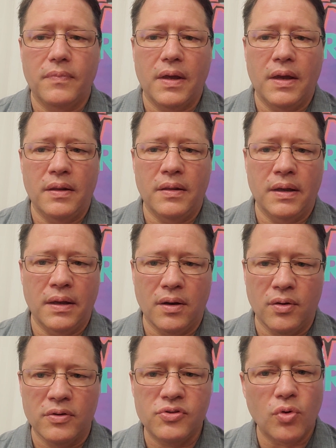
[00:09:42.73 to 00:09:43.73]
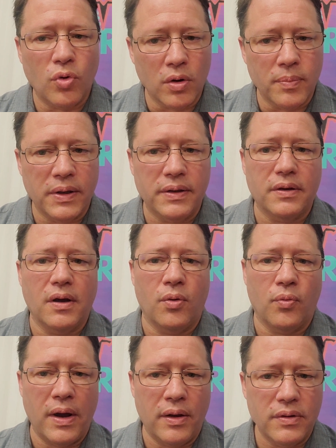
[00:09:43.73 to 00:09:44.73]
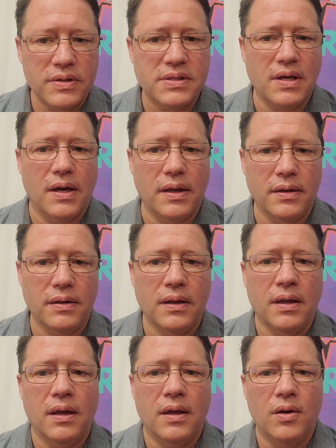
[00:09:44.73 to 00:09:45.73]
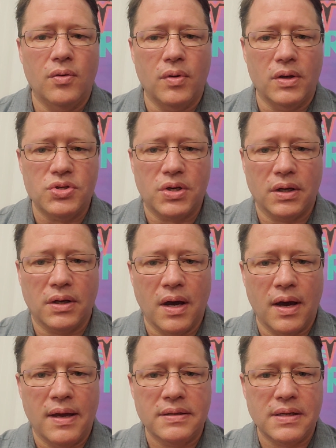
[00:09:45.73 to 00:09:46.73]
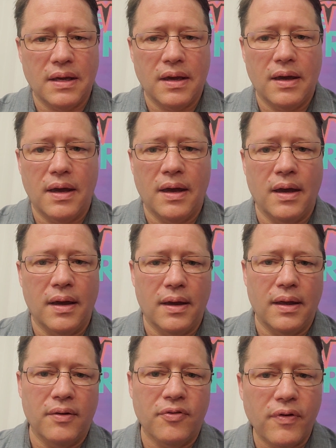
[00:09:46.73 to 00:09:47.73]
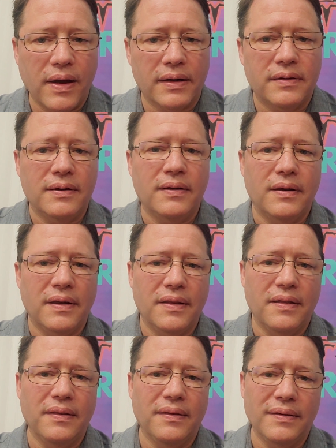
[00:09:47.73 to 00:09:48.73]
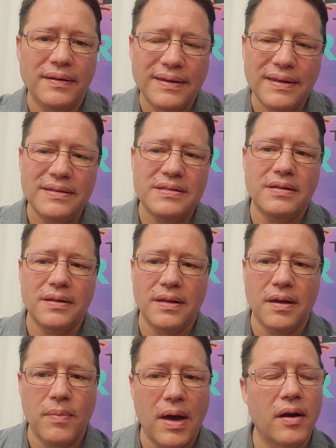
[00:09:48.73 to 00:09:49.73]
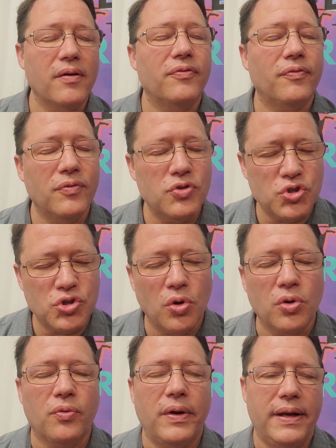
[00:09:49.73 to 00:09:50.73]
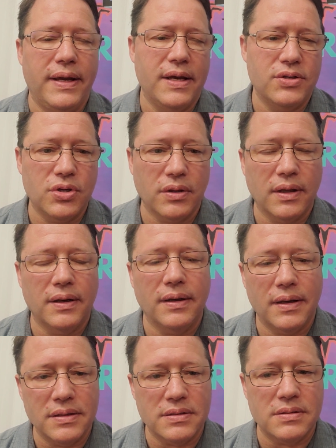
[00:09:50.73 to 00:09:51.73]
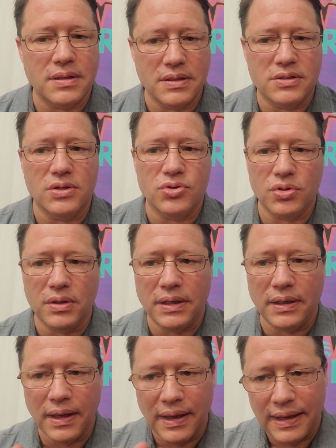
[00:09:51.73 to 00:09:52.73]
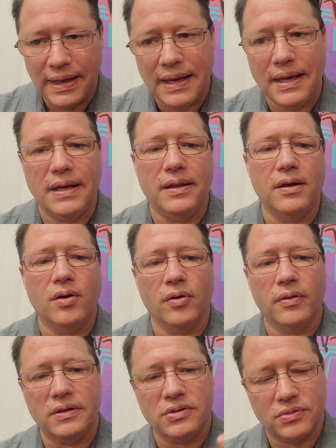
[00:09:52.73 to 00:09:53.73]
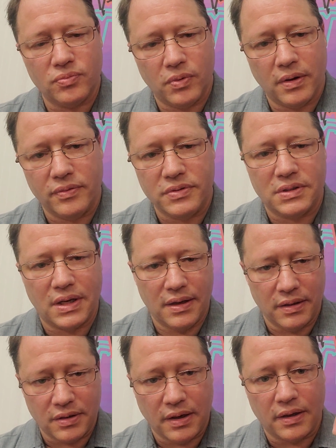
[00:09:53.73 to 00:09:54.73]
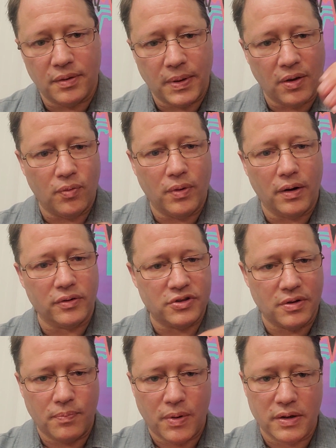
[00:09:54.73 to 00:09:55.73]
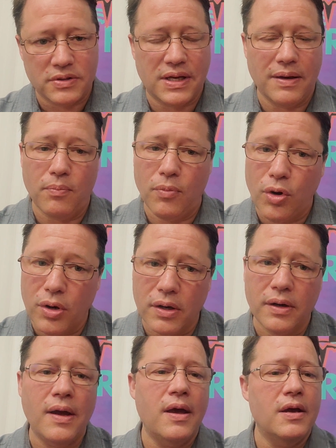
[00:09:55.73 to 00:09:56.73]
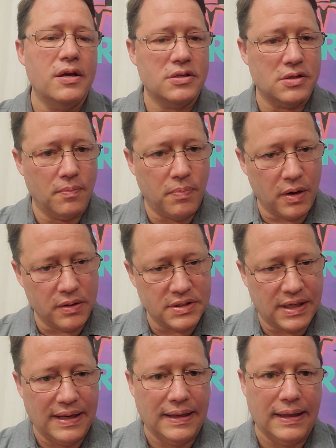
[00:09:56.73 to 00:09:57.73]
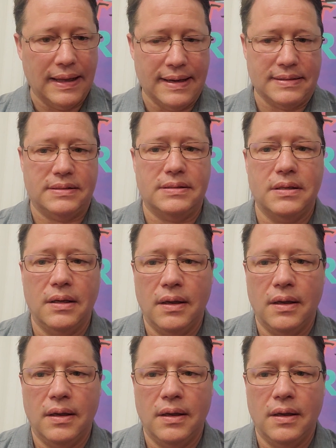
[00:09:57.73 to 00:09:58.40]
in the Earth's orbit around the sun, which can cause an effect. It's the amount of solar radiation that is essentially hitting the Earth. That's what I was kind of talking about, where some parts get more, some parts get less.